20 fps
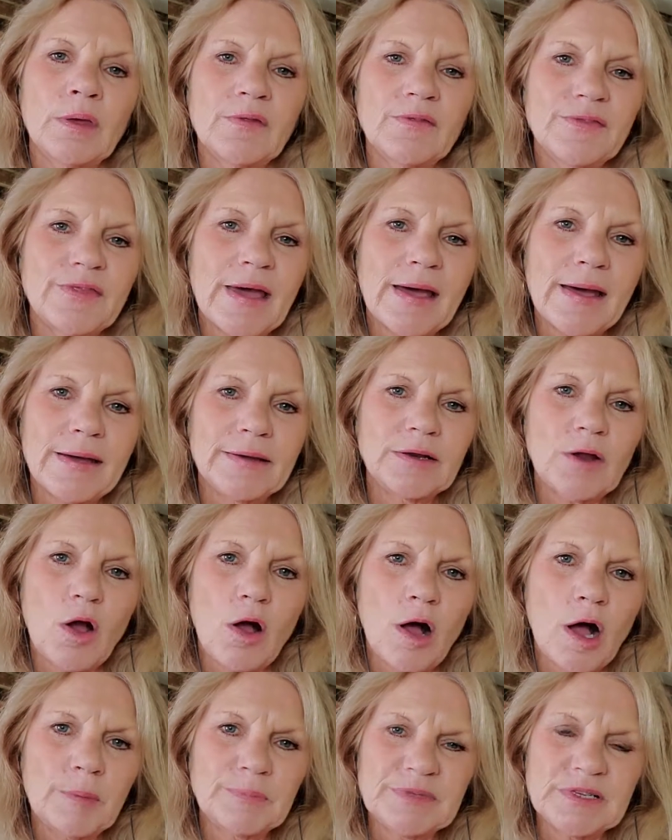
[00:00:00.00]
that
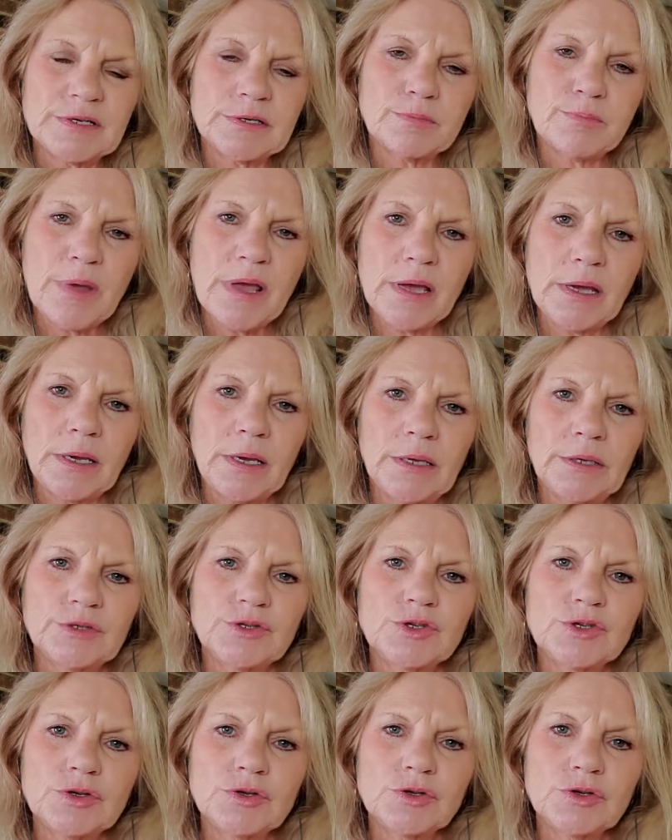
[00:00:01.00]
opt-in
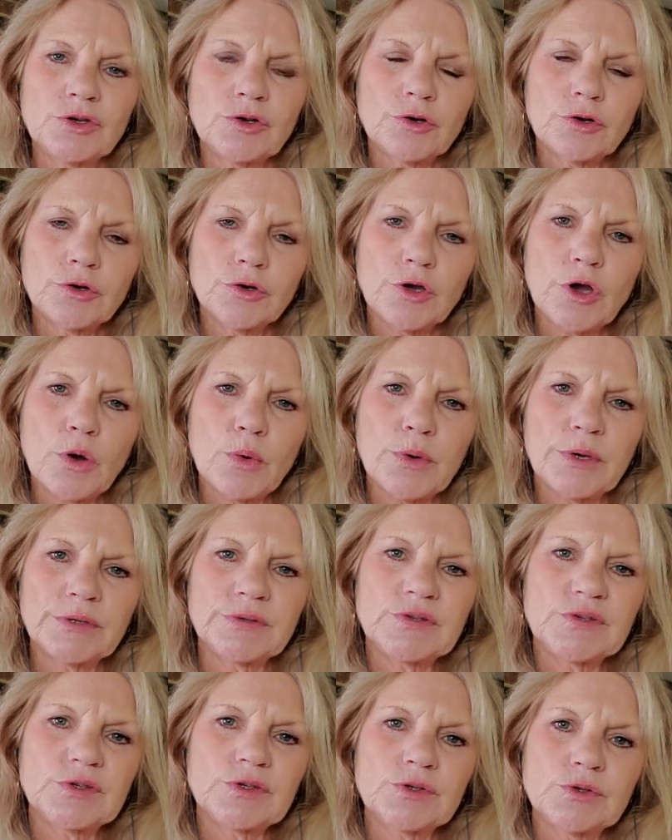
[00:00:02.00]
page, you're going
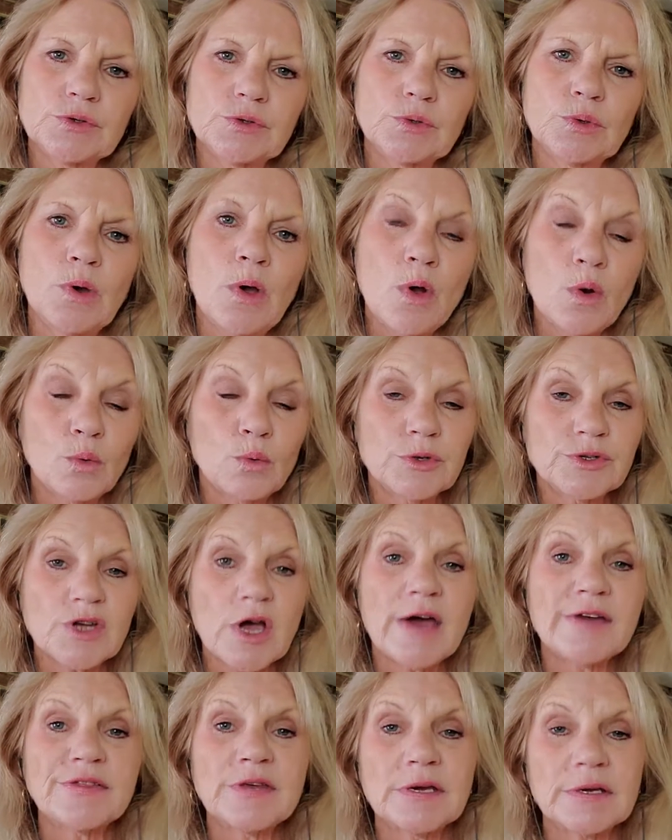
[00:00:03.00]
to, which
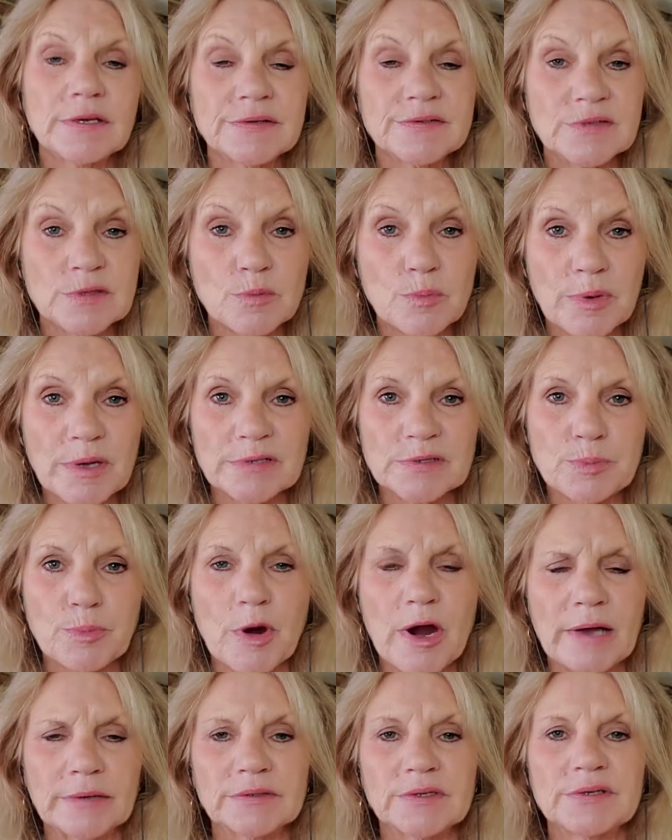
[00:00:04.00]
I think is the best
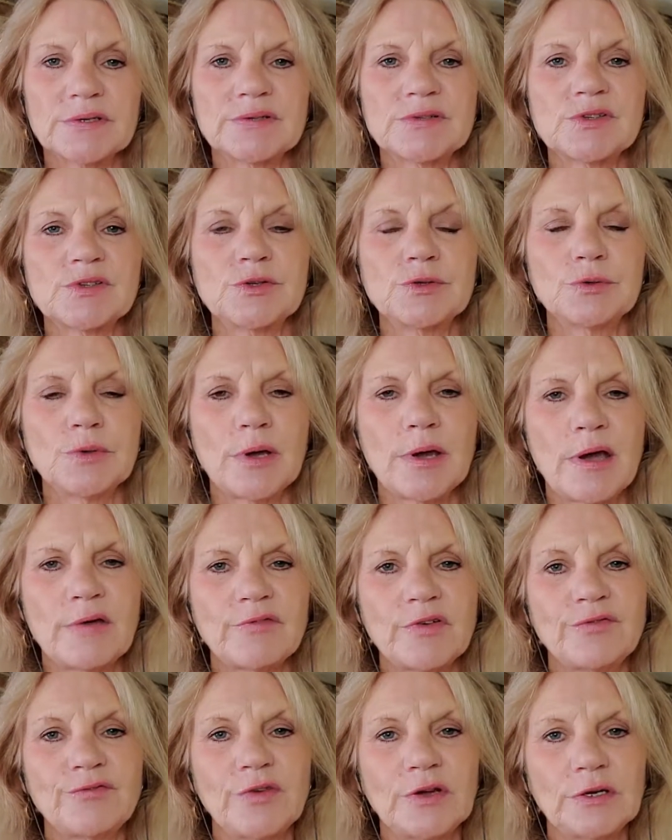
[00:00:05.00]
practice, to have
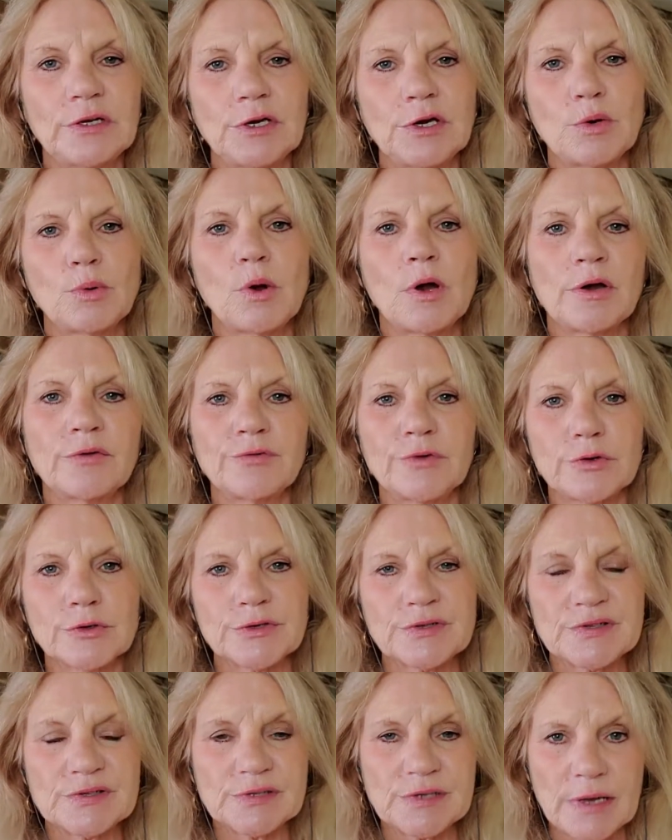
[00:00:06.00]
a video of
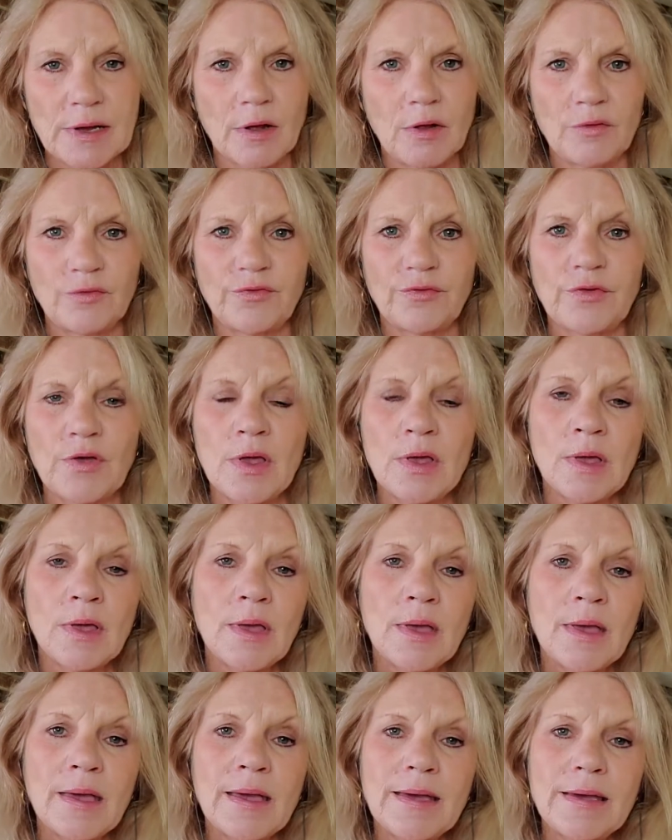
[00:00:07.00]
yourself
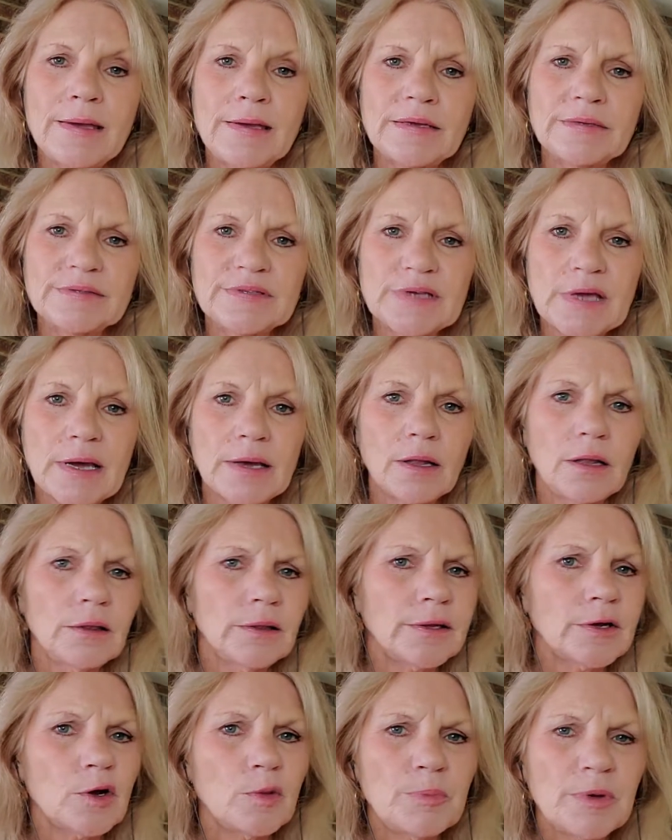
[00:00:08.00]
and tell a
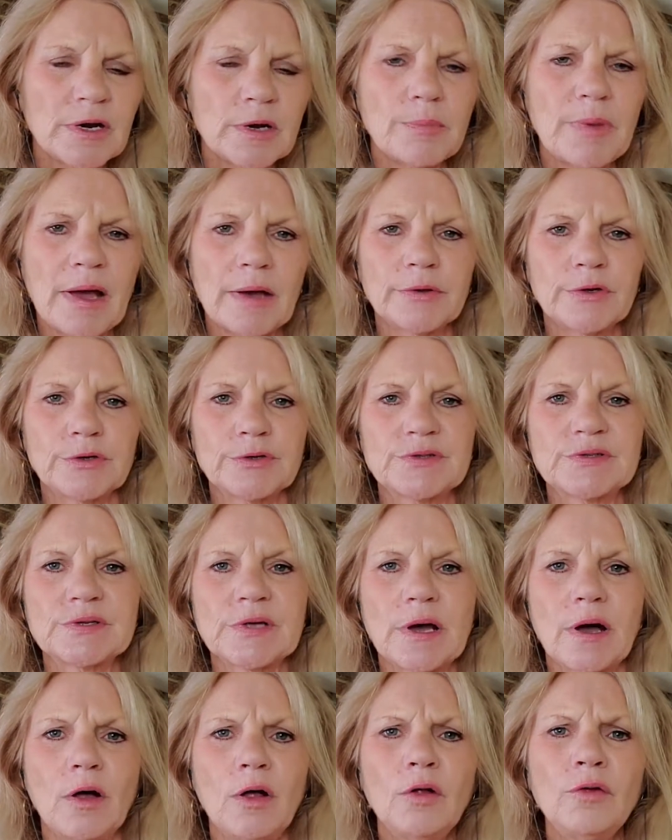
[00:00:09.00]
little bit about
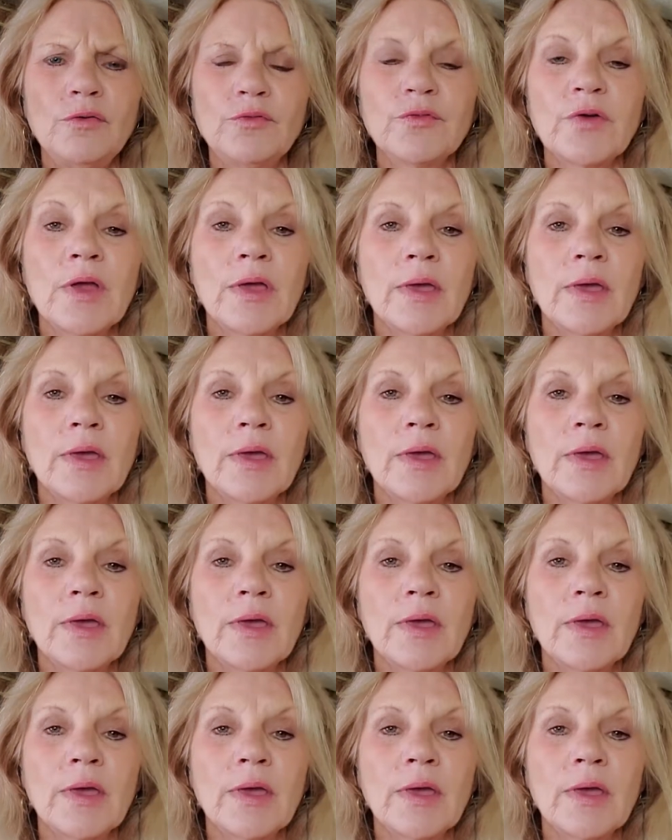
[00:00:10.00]
yourself,